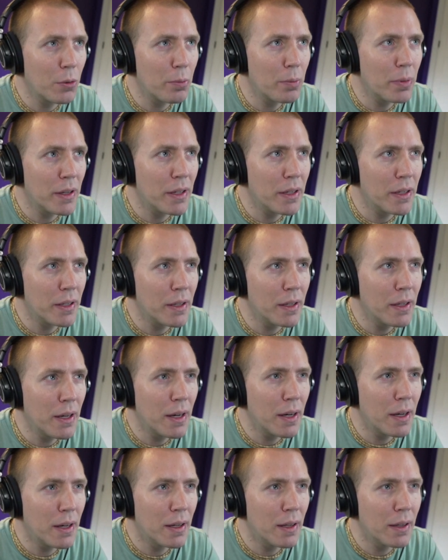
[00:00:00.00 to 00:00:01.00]
be
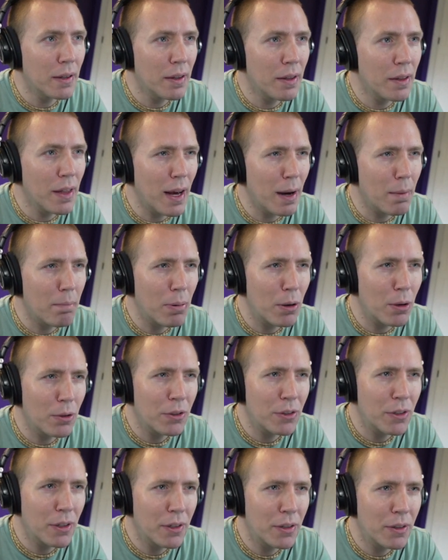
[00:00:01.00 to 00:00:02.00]
uh, that
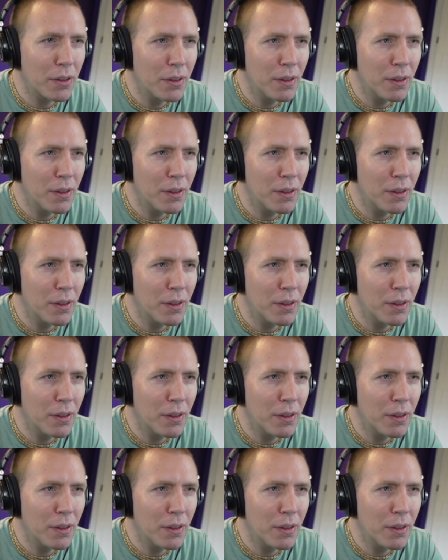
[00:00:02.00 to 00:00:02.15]
person.